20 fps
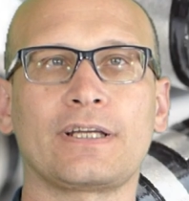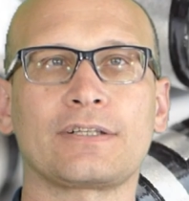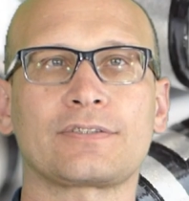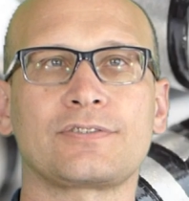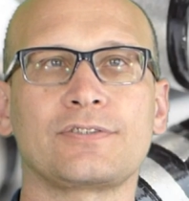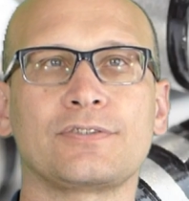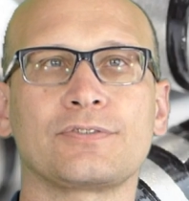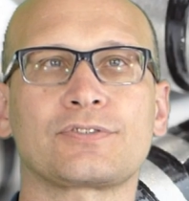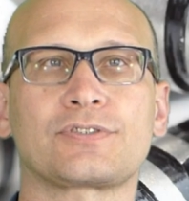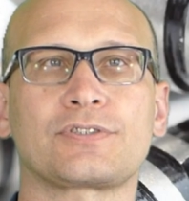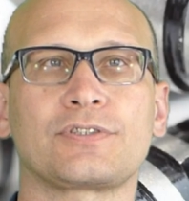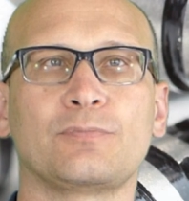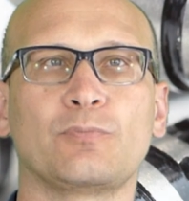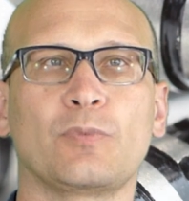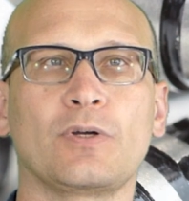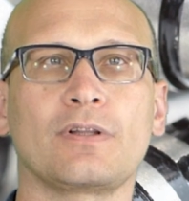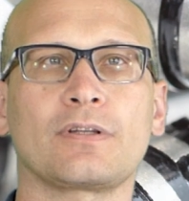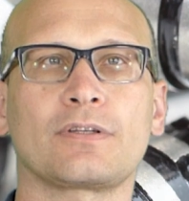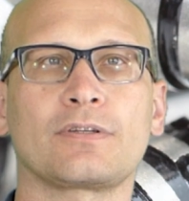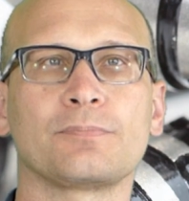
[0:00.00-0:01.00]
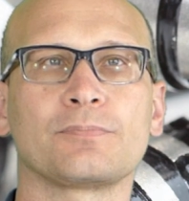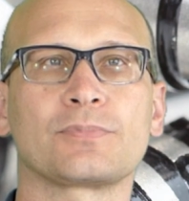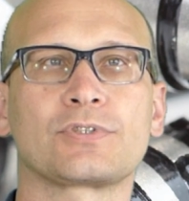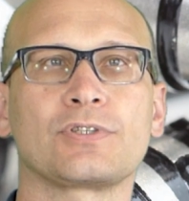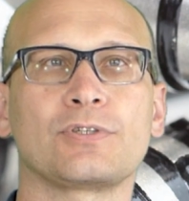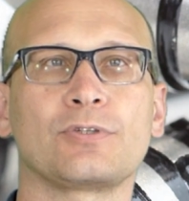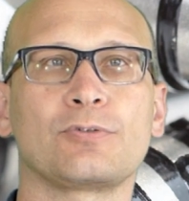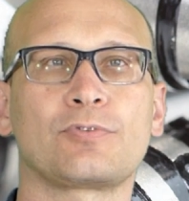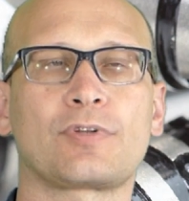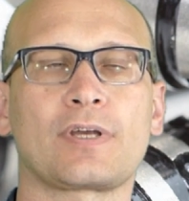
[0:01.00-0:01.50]
Darts Nuts and welcome
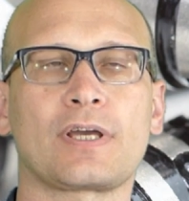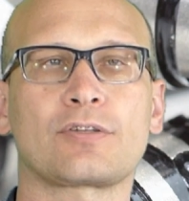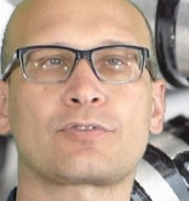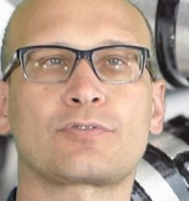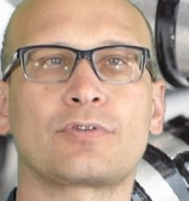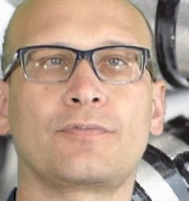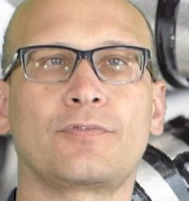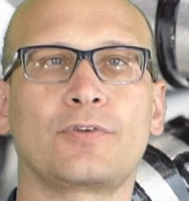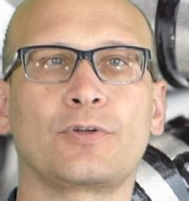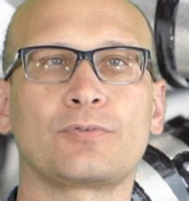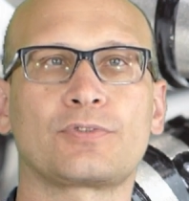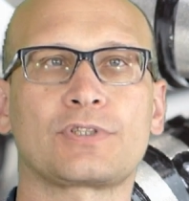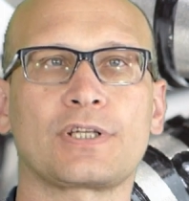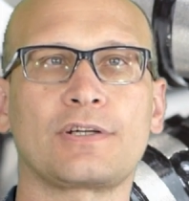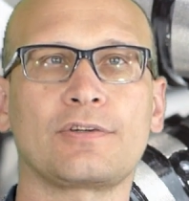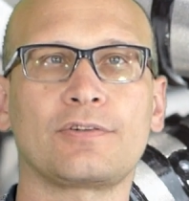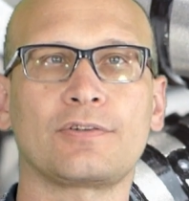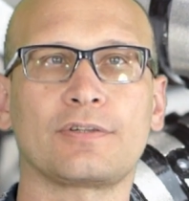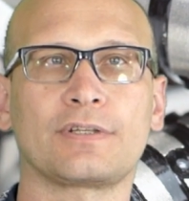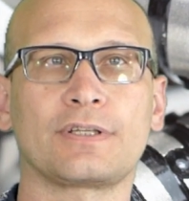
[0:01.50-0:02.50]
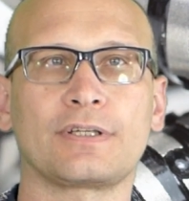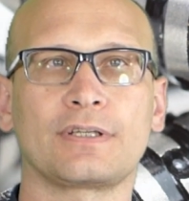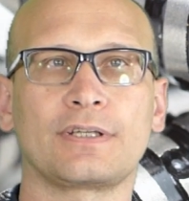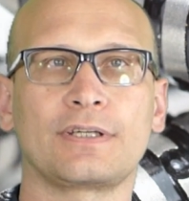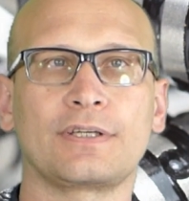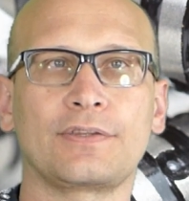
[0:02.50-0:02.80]
to Darts Review channel.